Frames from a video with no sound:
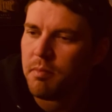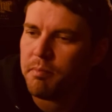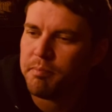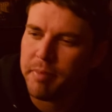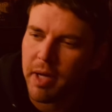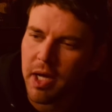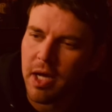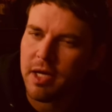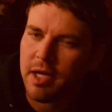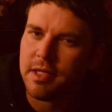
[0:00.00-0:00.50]

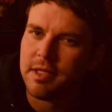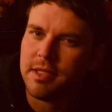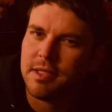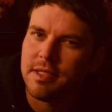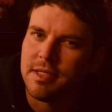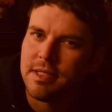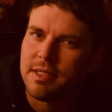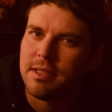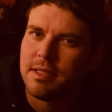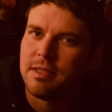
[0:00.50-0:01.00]
But
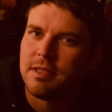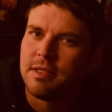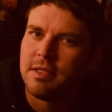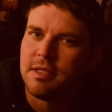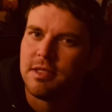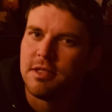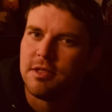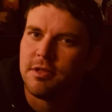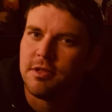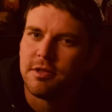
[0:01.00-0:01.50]

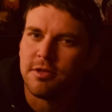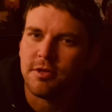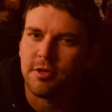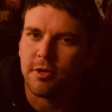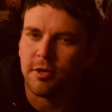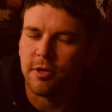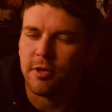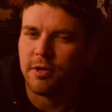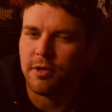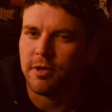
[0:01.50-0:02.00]

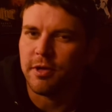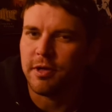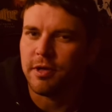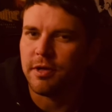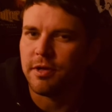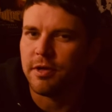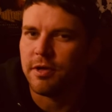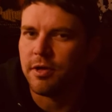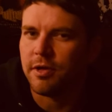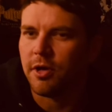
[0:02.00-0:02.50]
there
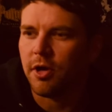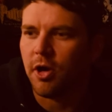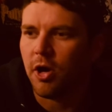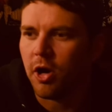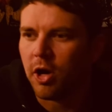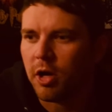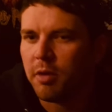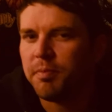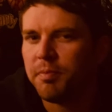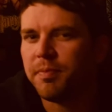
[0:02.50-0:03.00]

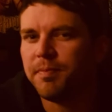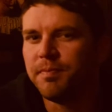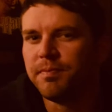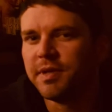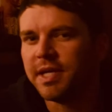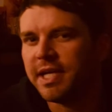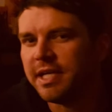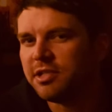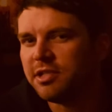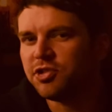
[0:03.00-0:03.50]
are
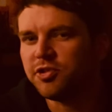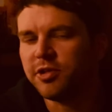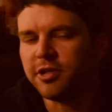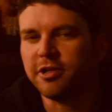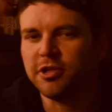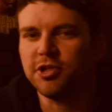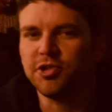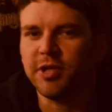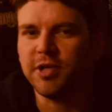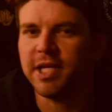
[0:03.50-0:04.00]
kids trick
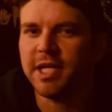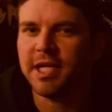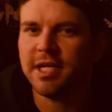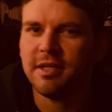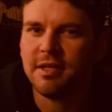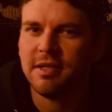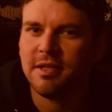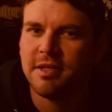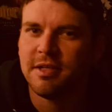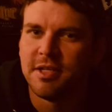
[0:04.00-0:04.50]
or
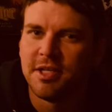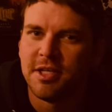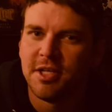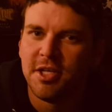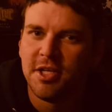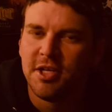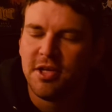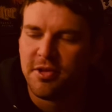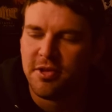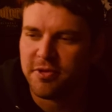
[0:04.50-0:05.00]
treating.
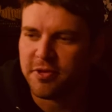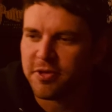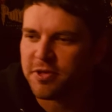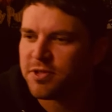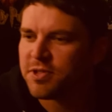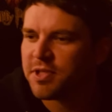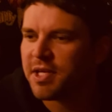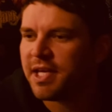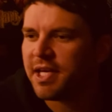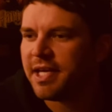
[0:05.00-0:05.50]

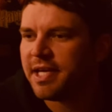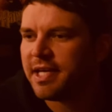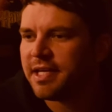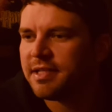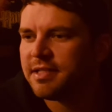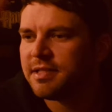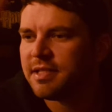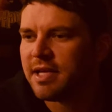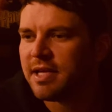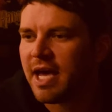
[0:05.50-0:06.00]
There's
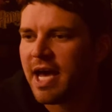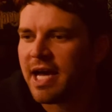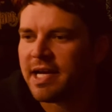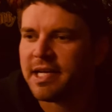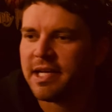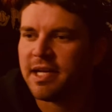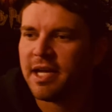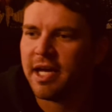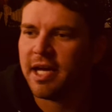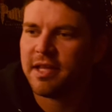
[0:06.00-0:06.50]
kids
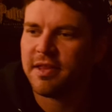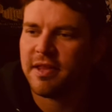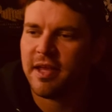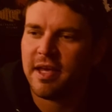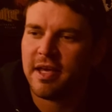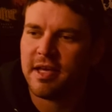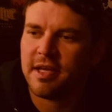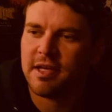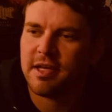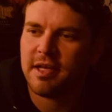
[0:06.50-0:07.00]
acting like
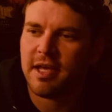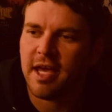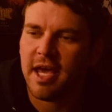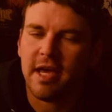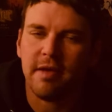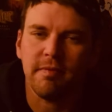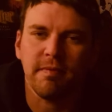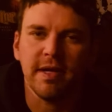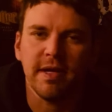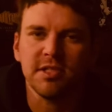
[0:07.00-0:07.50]
they
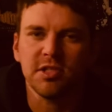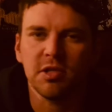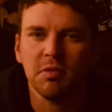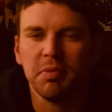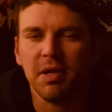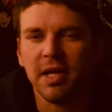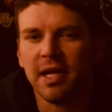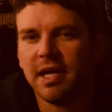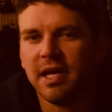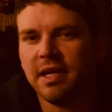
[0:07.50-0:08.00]
ate razor
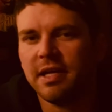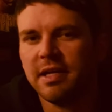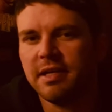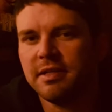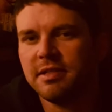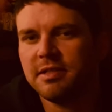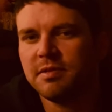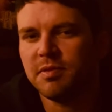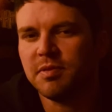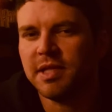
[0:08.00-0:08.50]

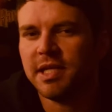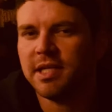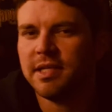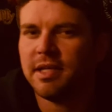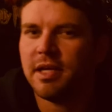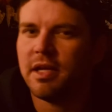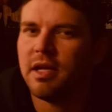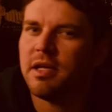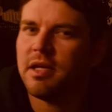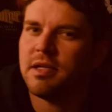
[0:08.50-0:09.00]
blades when they
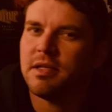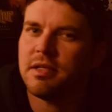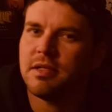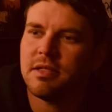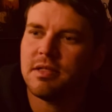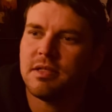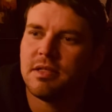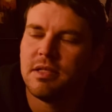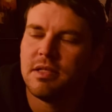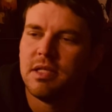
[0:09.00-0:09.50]

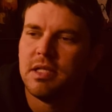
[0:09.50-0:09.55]
didn't.